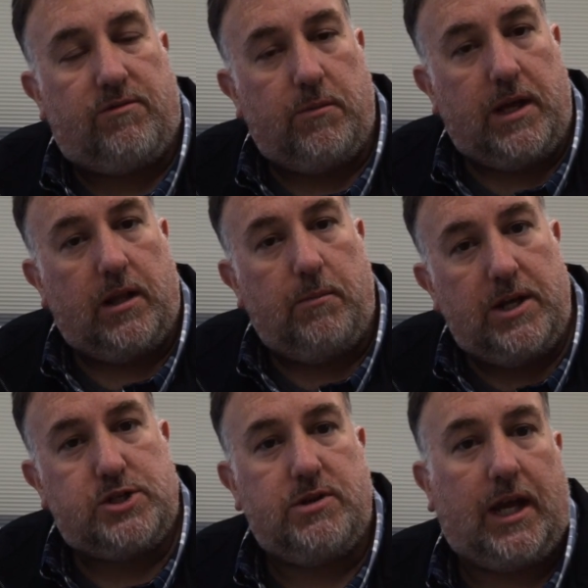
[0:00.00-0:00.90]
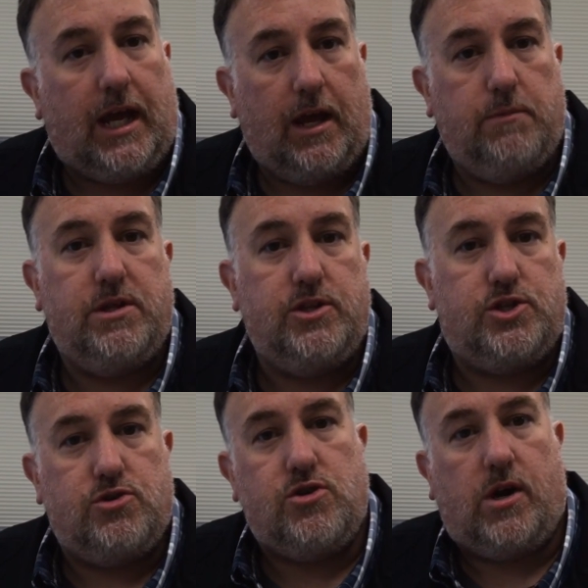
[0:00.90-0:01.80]
from the elementary and came to the
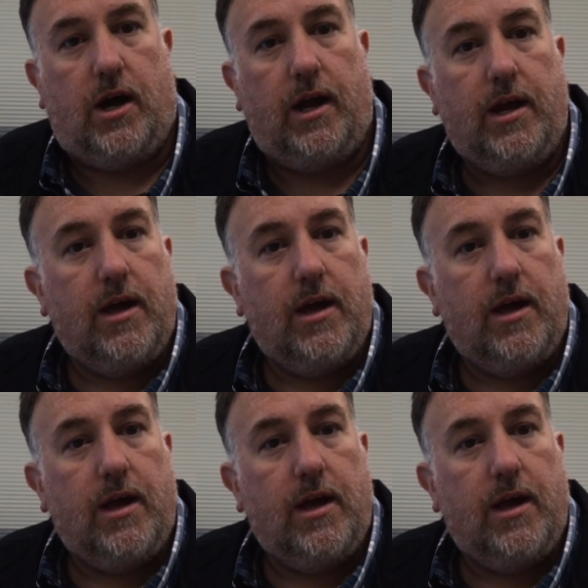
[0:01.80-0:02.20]
junior high,